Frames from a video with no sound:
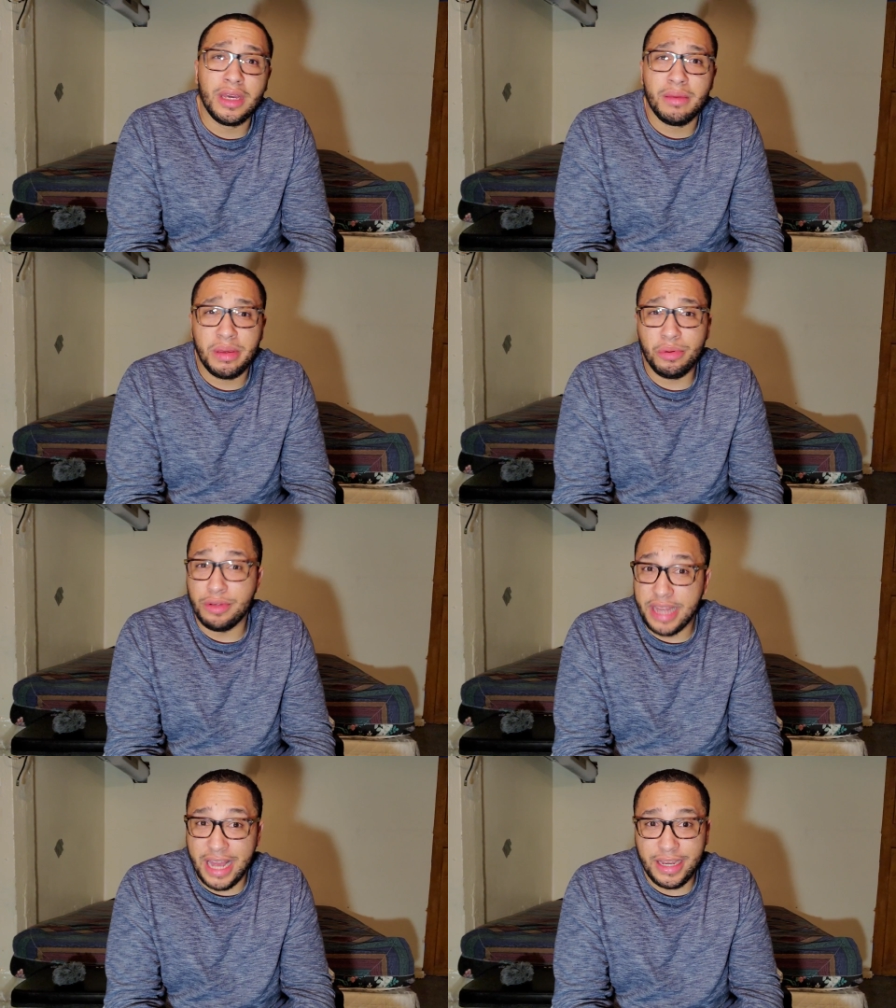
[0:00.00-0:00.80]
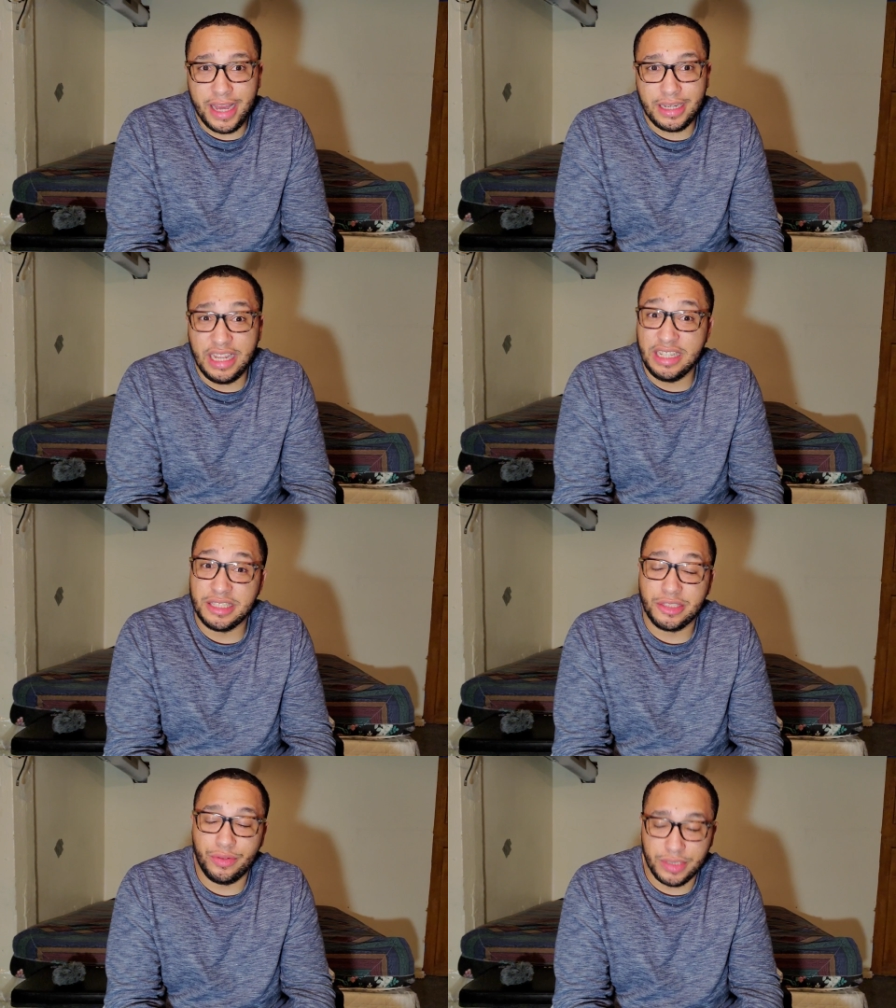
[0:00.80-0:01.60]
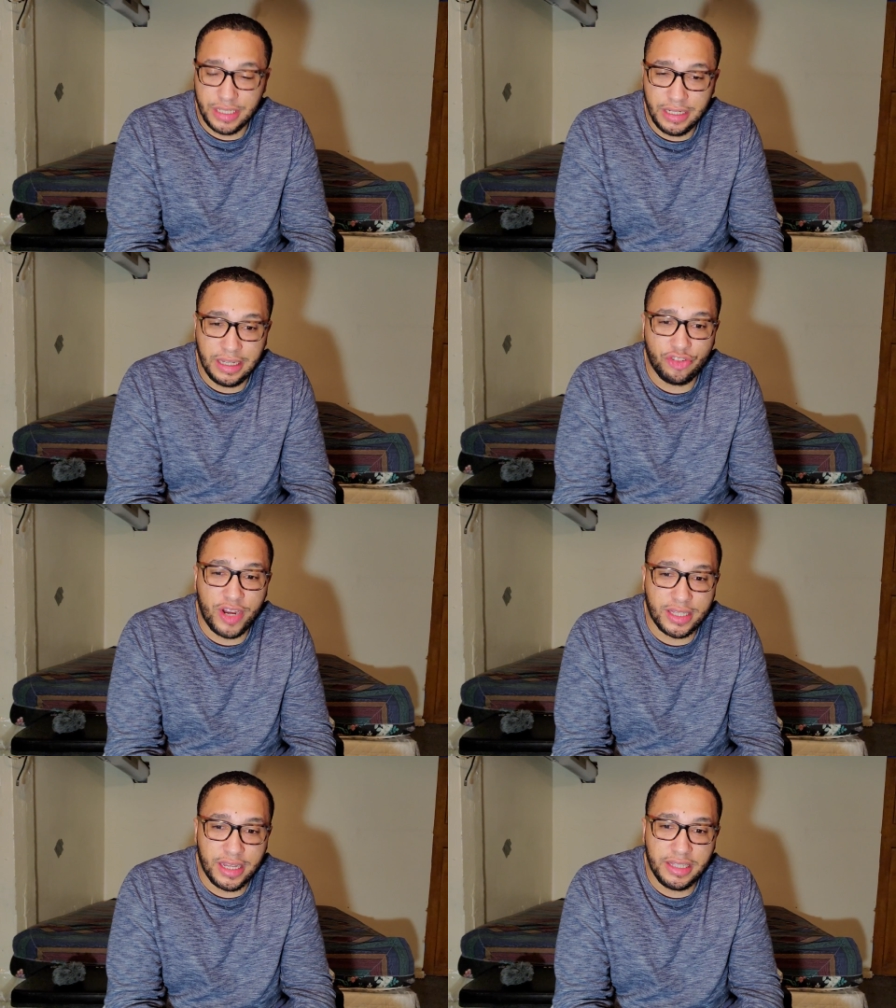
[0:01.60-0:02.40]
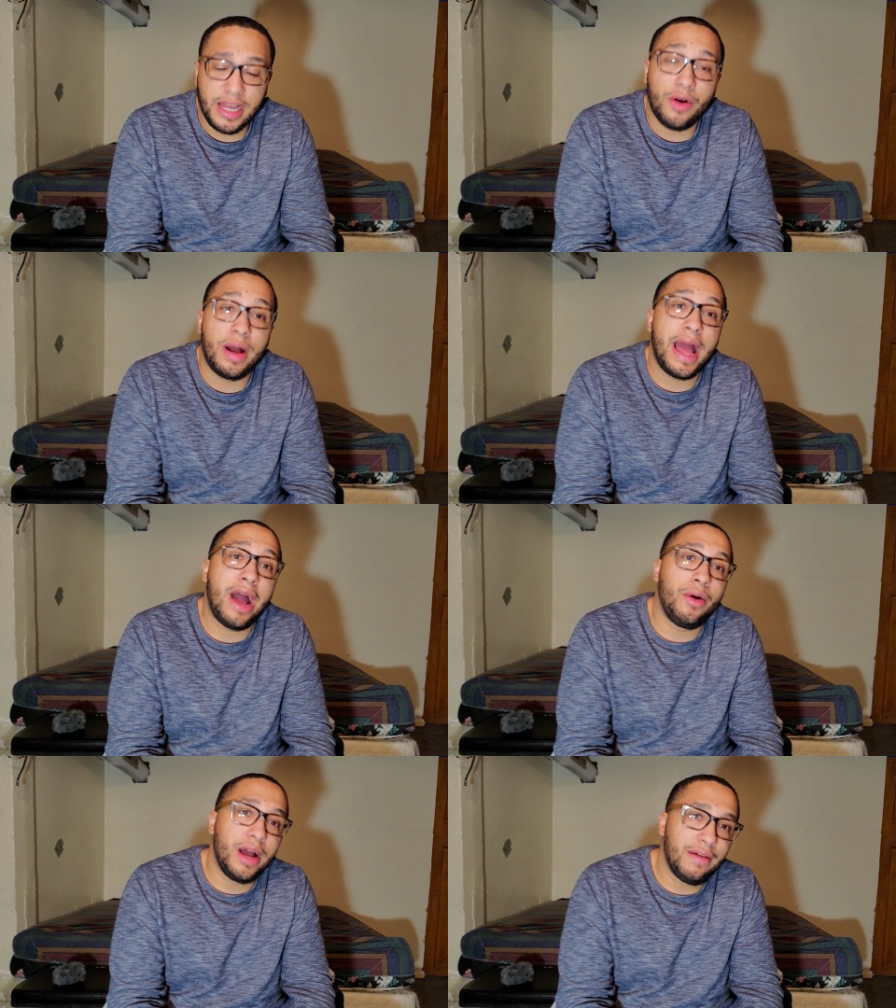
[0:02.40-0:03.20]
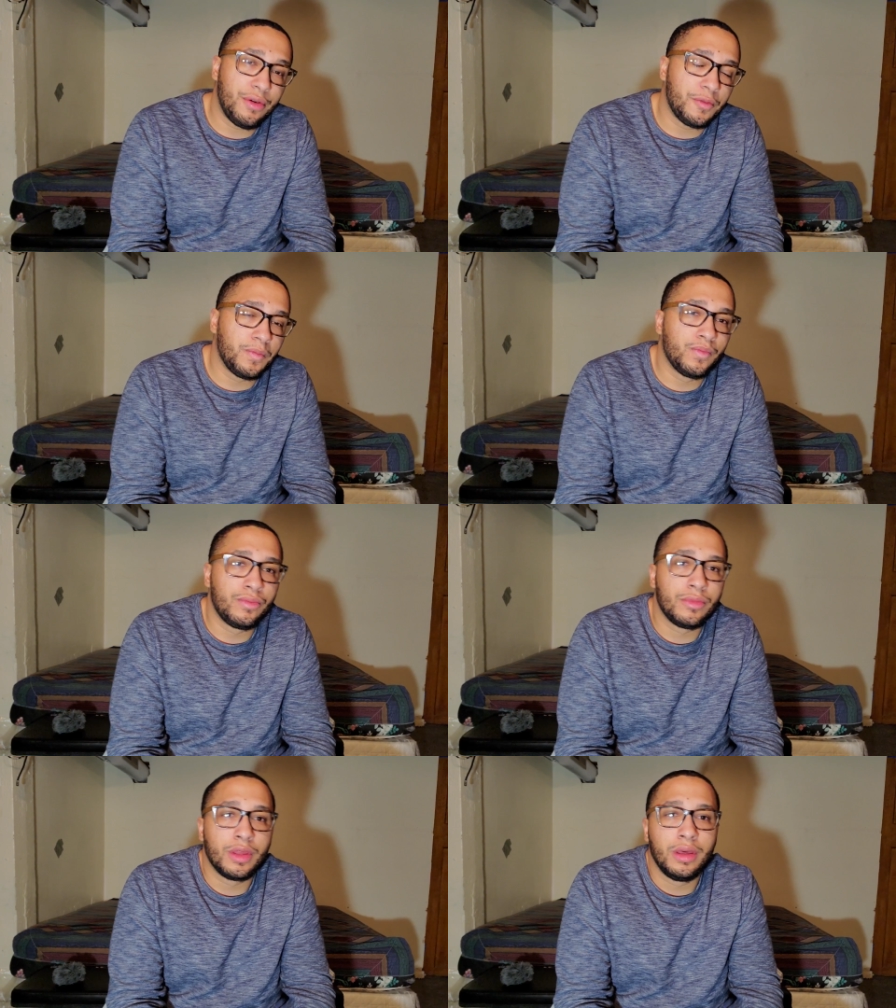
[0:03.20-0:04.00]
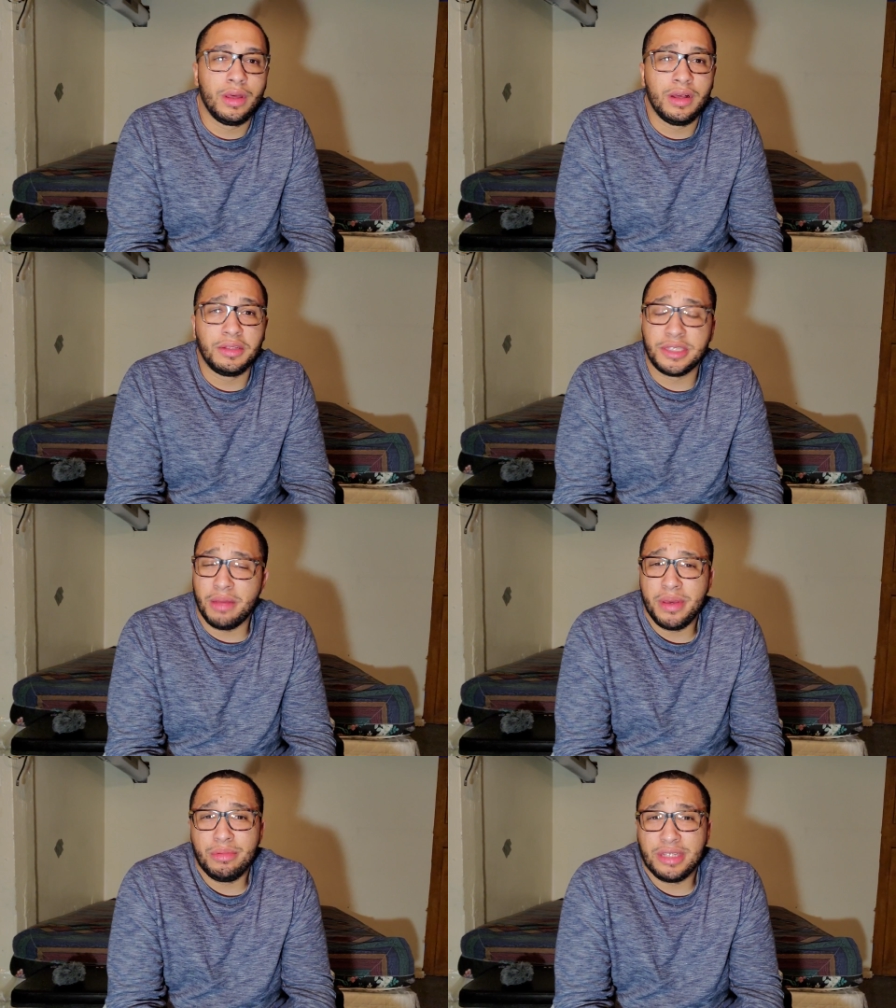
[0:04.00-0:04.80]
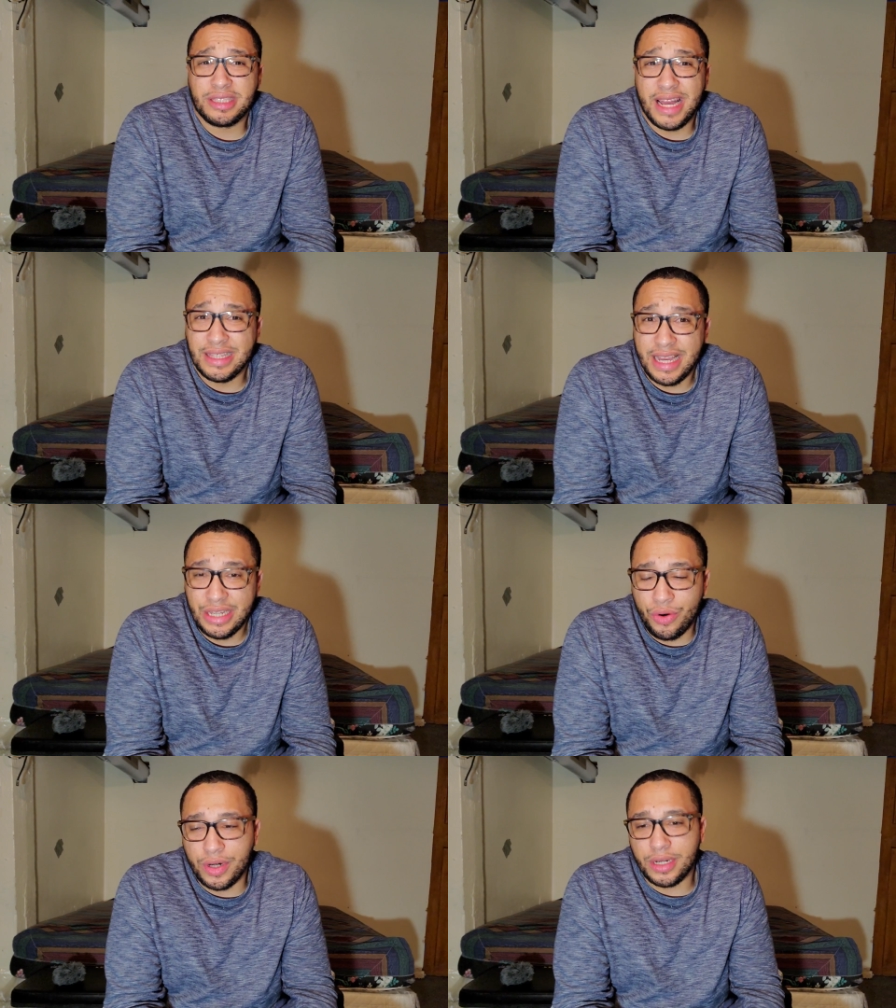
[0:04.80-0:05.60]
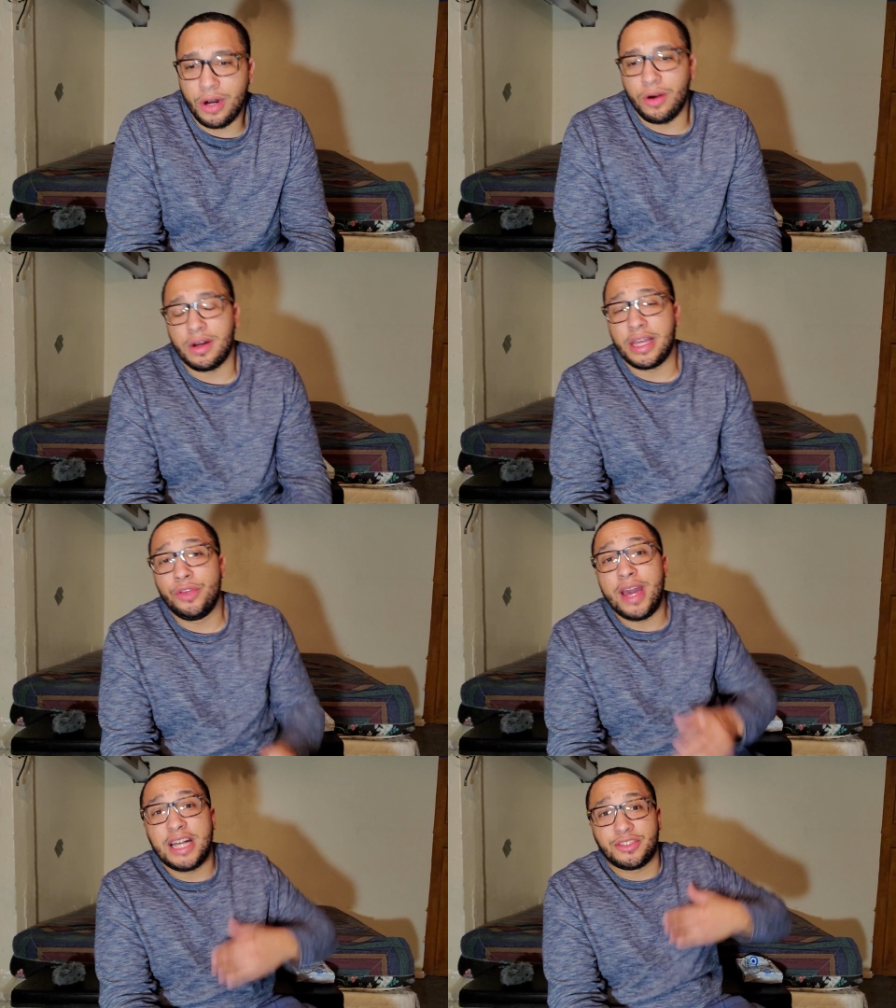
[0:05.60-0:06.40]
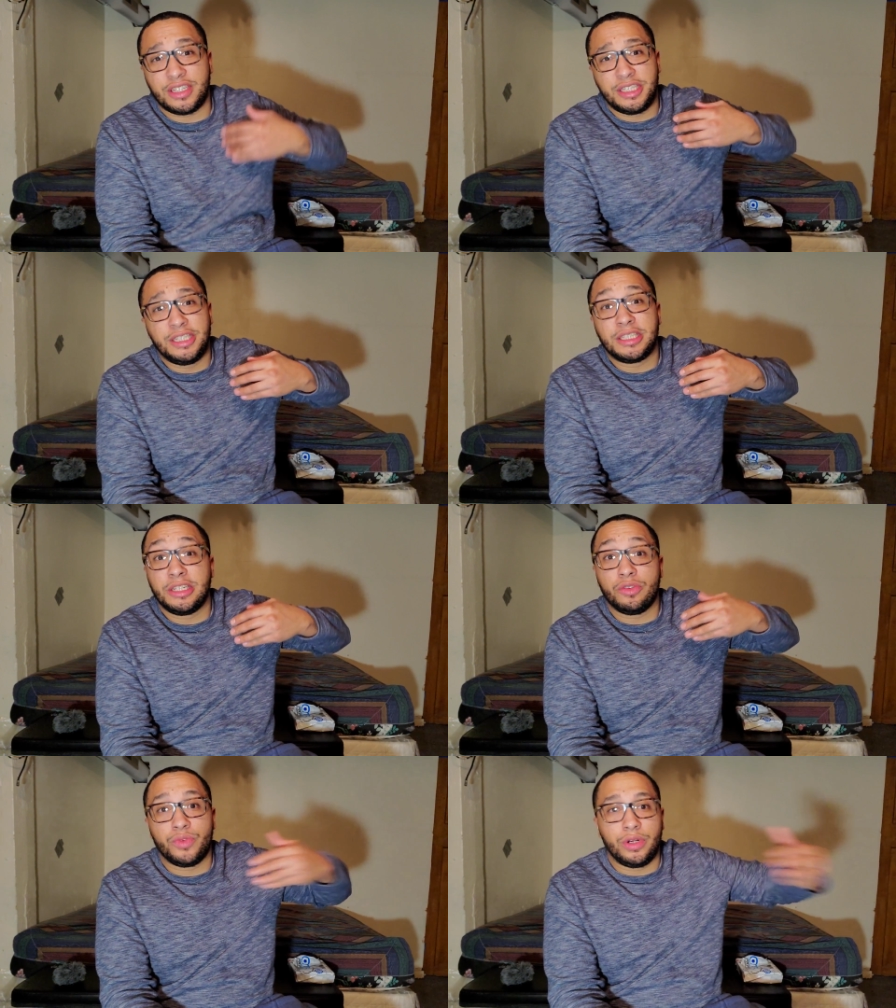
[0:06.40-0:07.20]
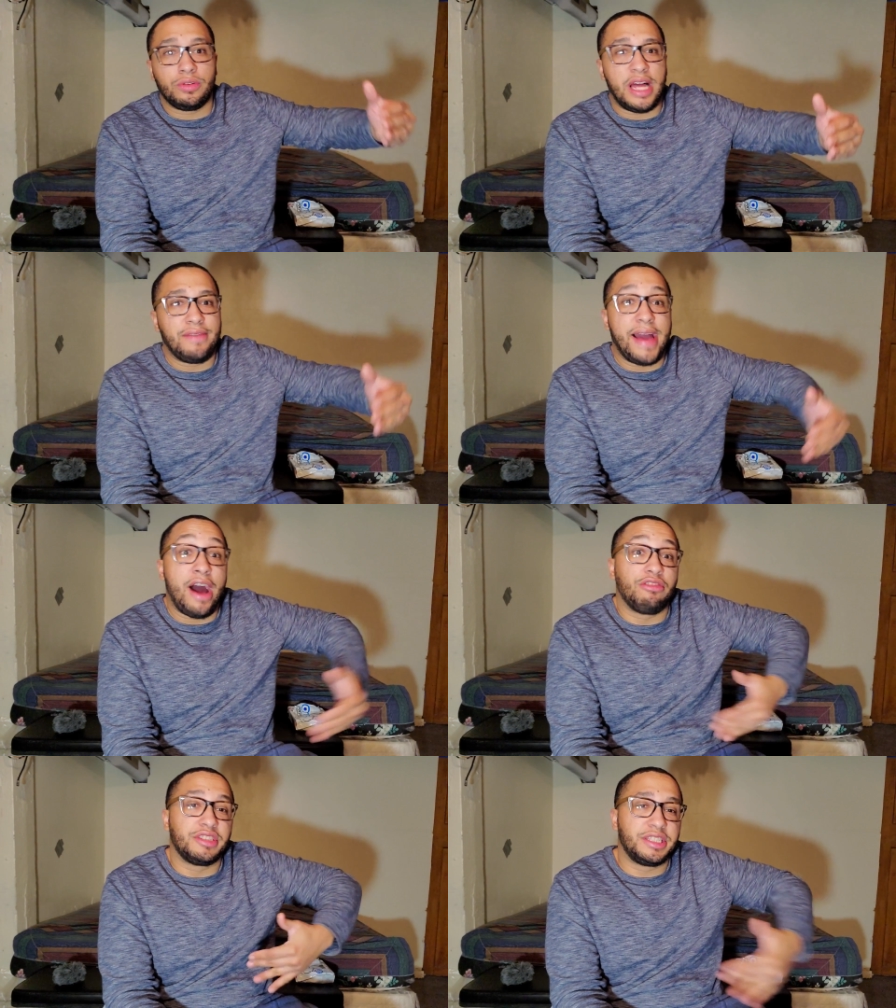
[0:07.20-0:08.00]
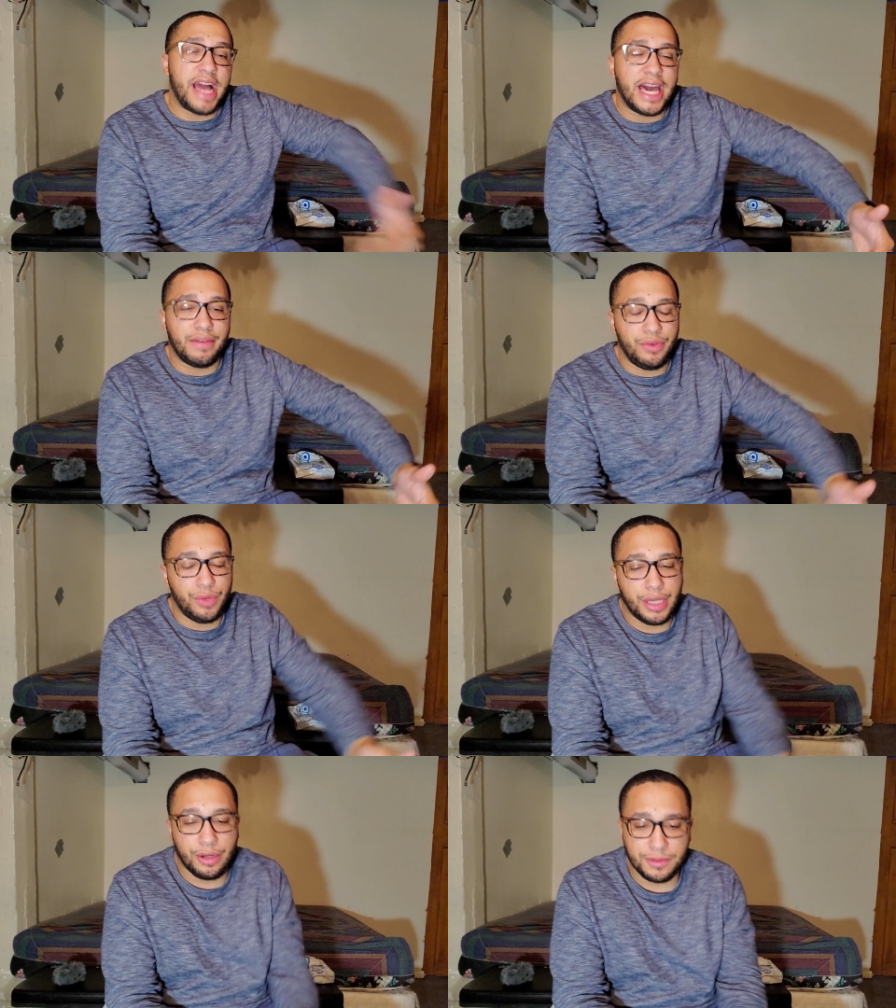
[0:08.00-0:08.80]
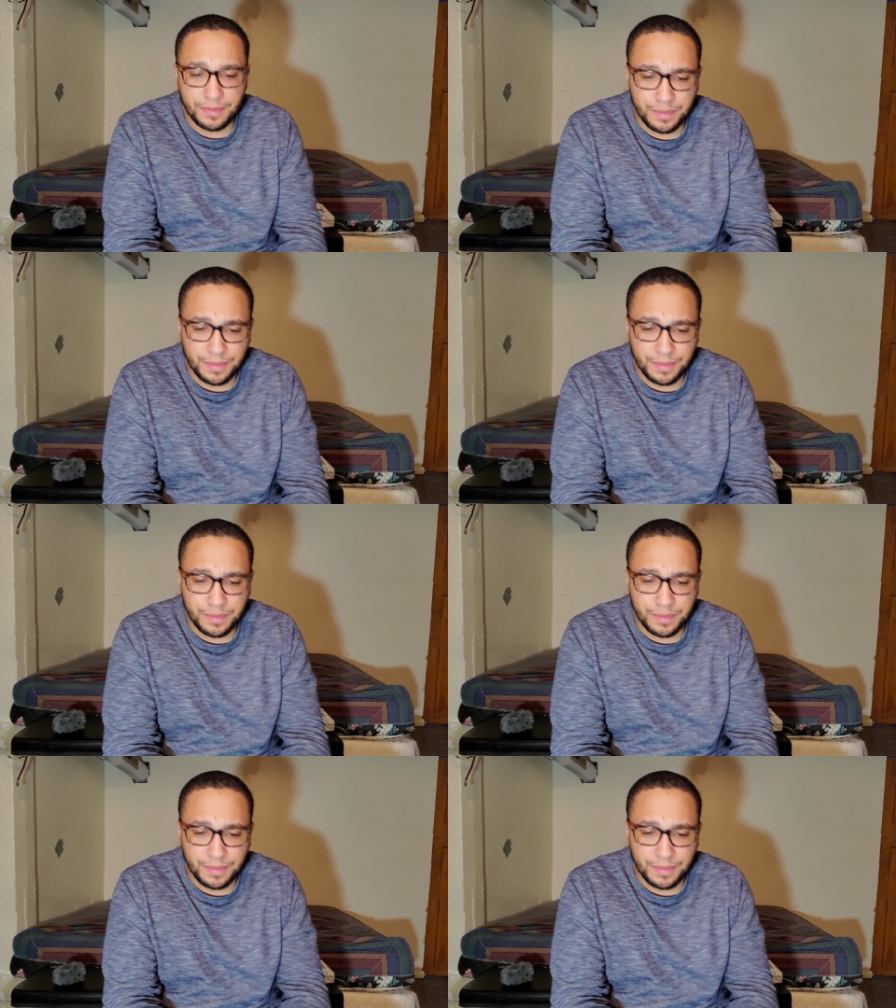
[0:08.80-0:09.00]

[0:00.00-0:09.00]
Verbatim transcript: People who net deck, they listen to a T and they try things out. However, some people just think they know it all. you guys are gonna see this in your real life outside of Yu-Gi-Oh.